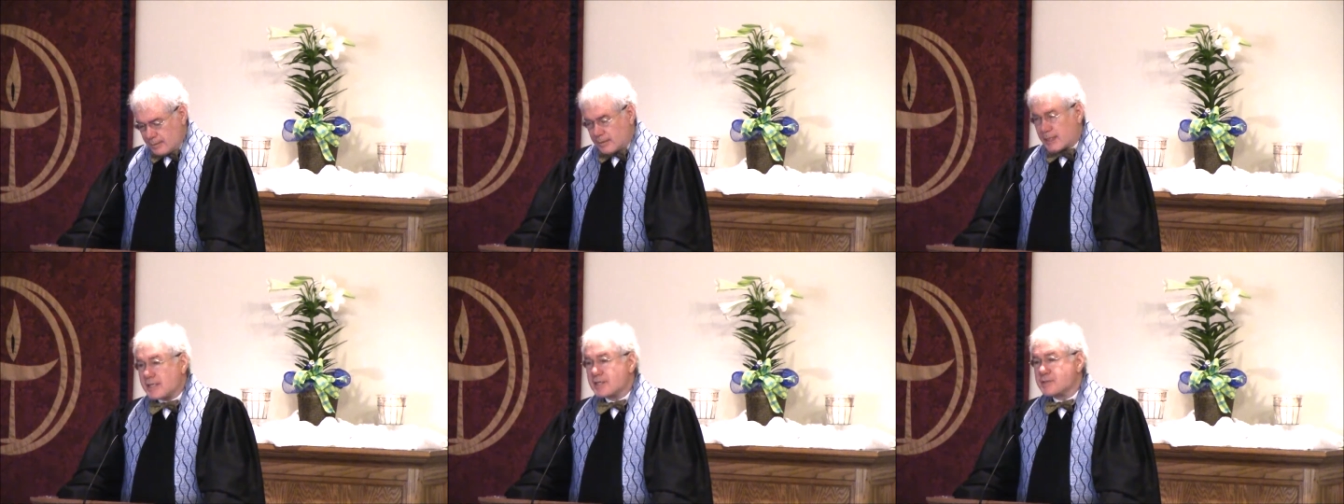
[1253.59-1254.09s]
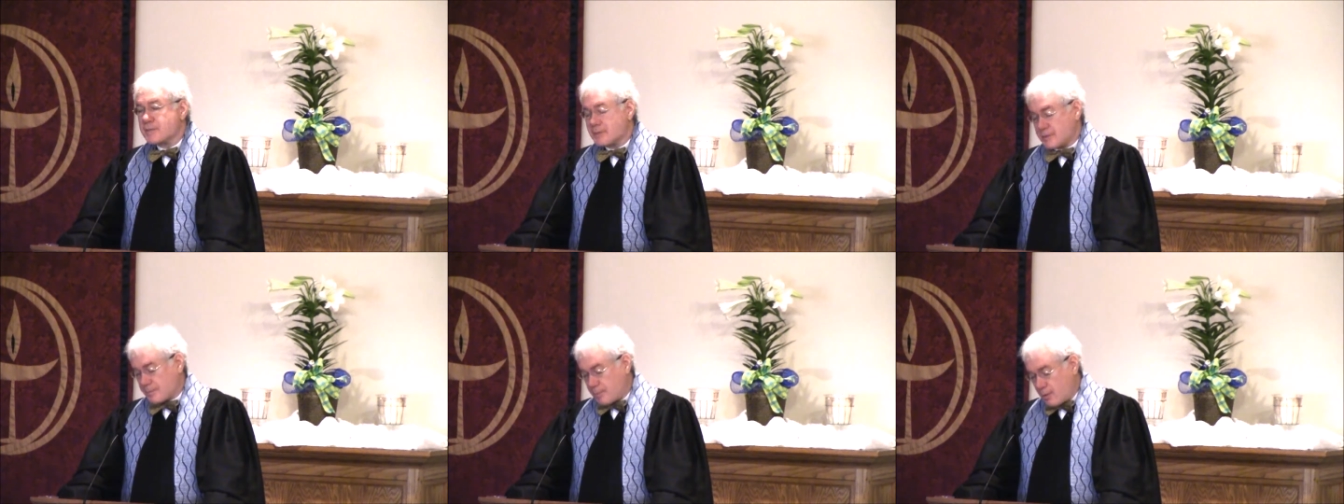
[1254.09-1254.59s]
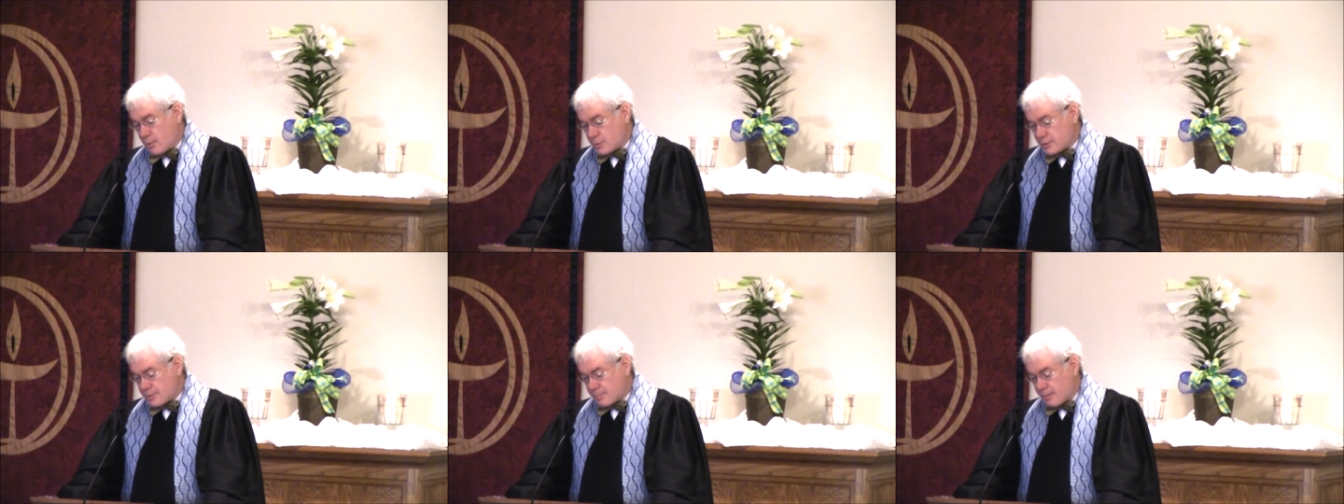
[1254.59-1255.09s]
Let us
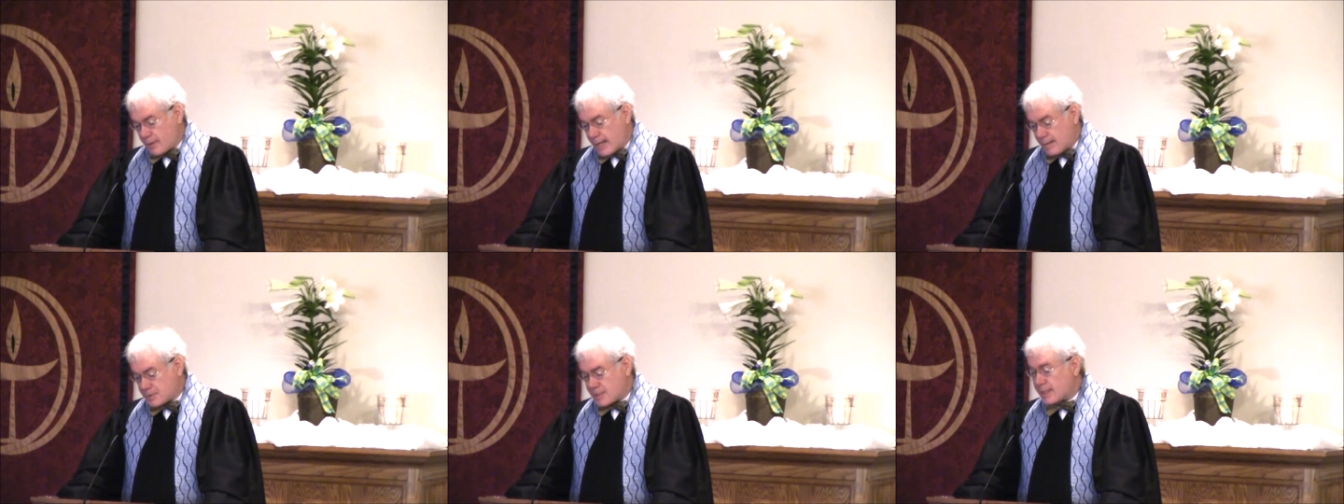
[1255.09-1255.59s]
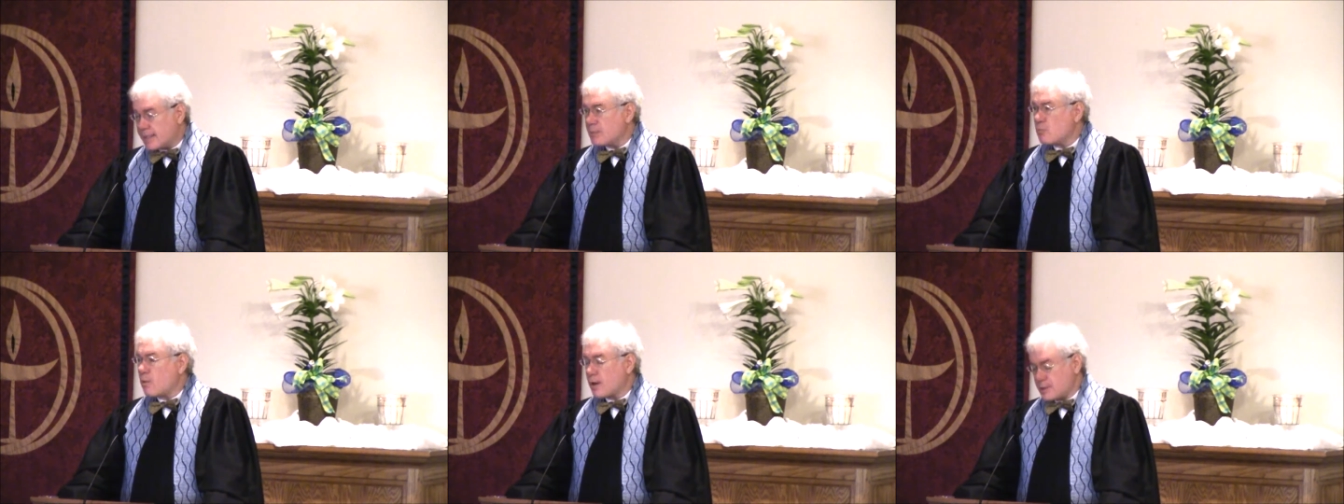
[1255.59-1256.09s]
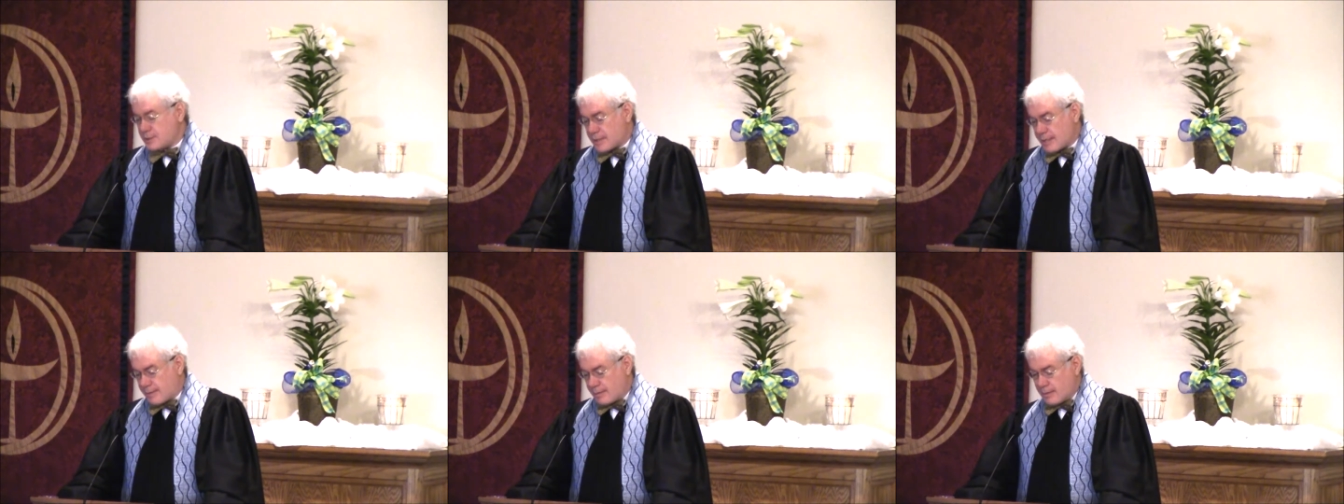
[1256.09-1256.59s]
suppose, perhaps, that he was